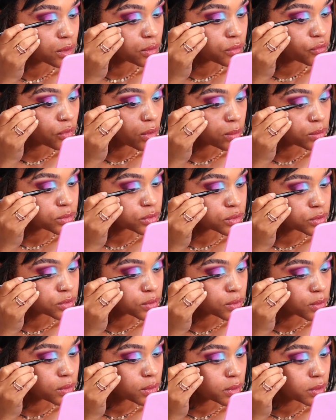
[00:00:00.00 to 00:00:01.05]
So I'm
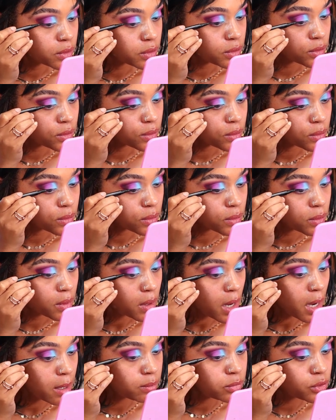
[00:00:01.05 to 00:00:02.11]
just going to do,
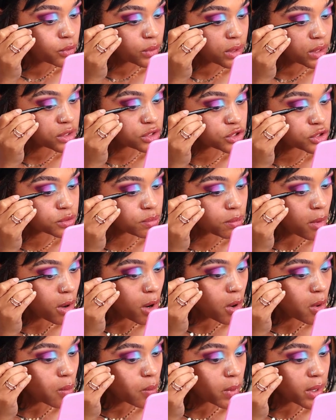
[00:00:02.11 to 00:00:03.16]
I'm doing a
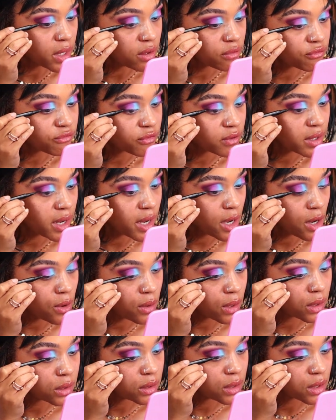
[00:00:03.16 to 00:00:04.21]
small wing for now,
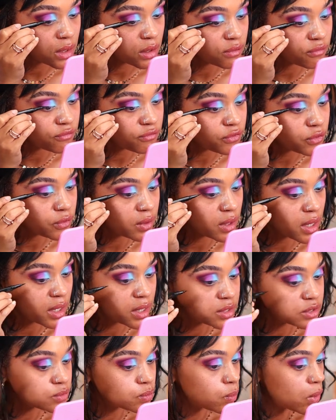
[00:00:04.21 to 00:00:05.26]
and then if you
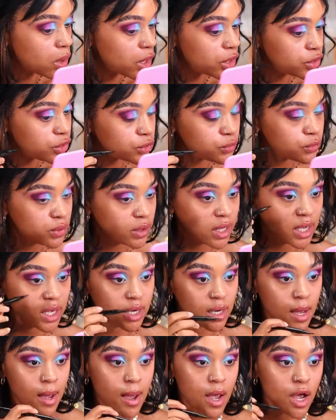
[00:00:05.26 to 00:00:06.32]
guys want, you
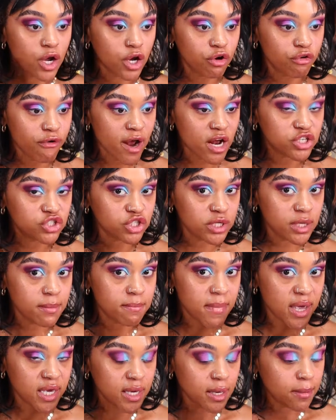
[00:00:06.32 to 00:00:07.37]
can gradually
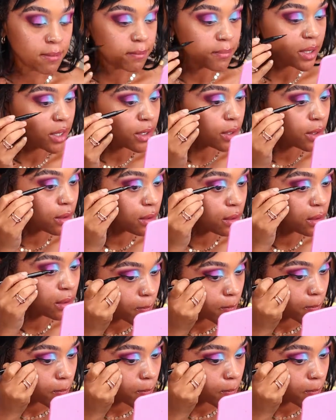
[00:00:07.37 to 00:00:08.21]
make it bigger.